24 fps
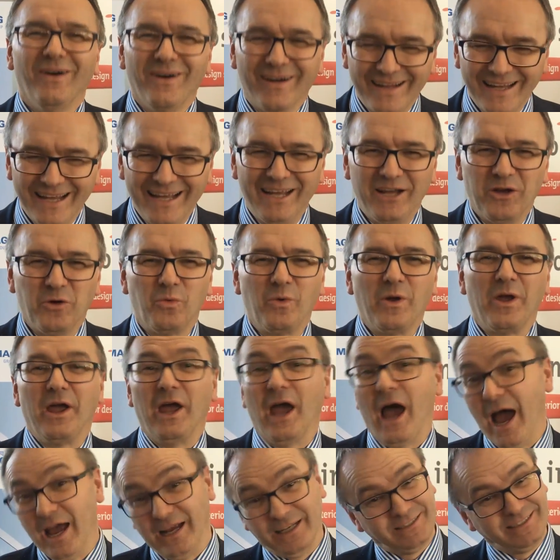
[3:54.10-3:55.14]
Okay, we,
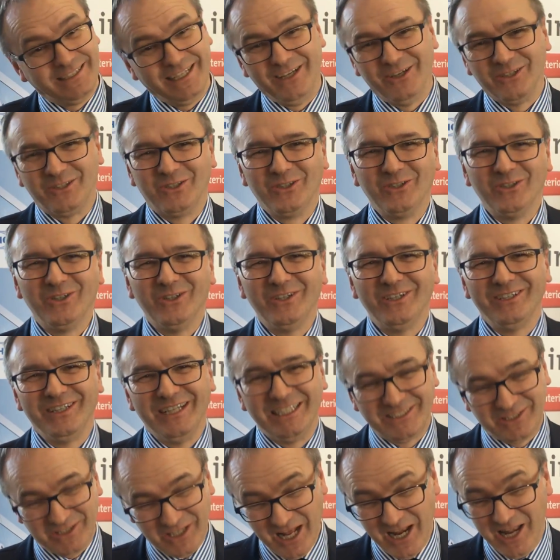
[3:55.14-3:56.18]
I see you too.
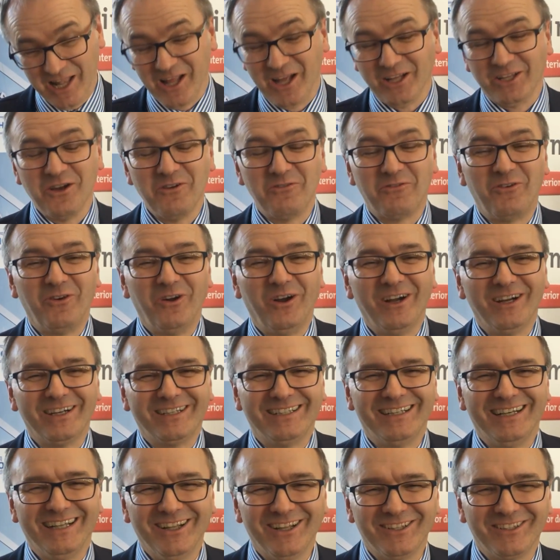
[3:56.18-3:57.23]
It's a lot of work,
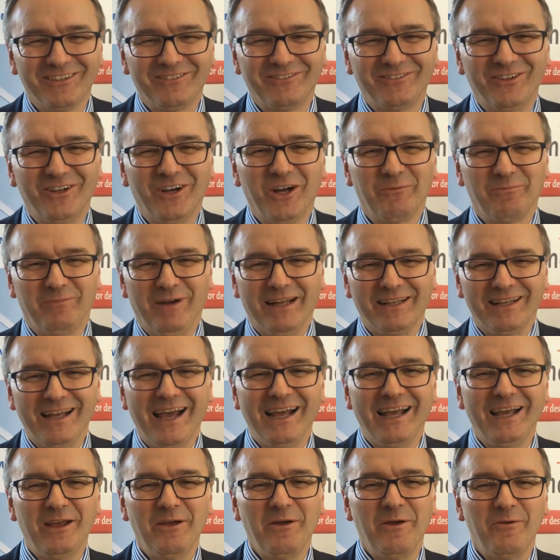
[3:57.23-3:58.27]
a lot of work, but
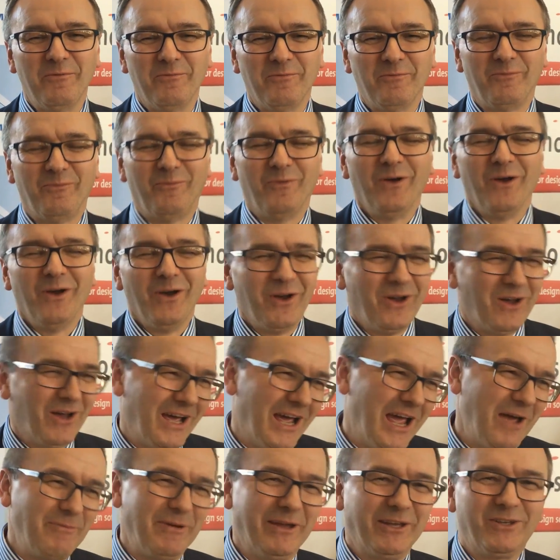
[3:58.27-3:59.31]
I'm
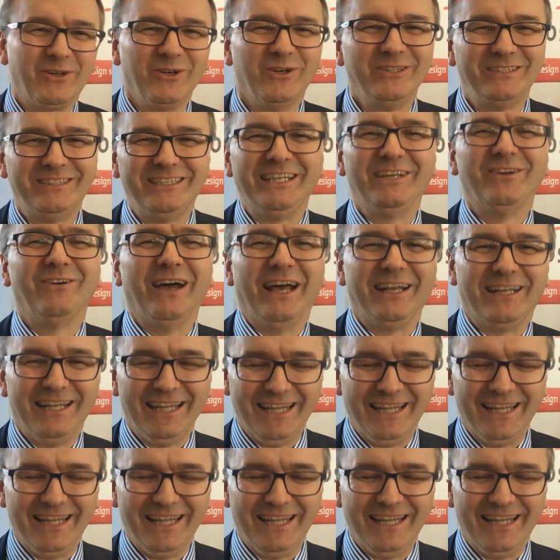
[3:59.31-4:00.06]
happy to see you at the